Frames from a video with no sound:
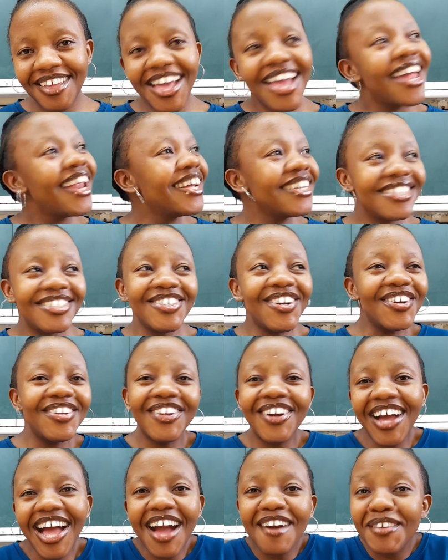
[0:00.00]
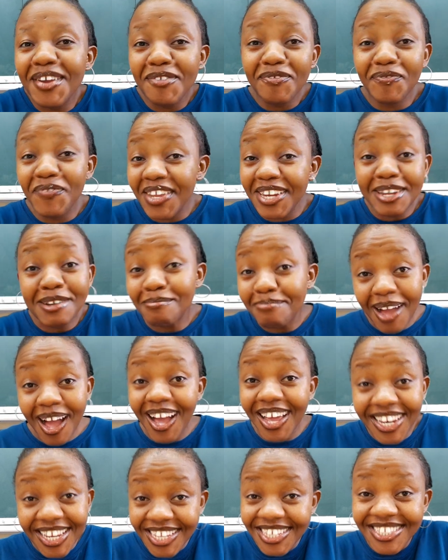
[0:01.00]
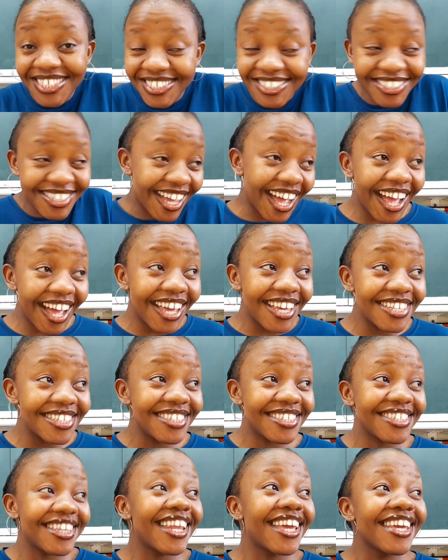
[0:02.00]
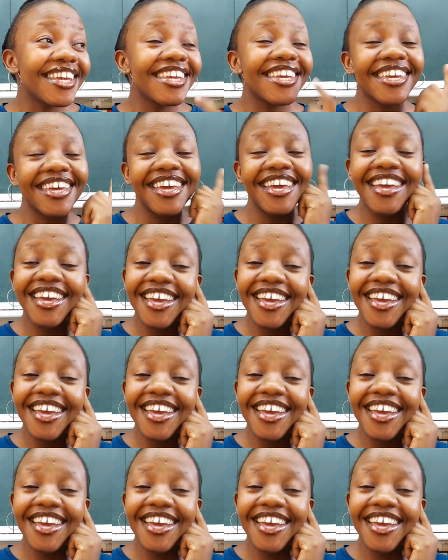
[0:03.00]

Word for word: I don't know how I feel about it. It's like,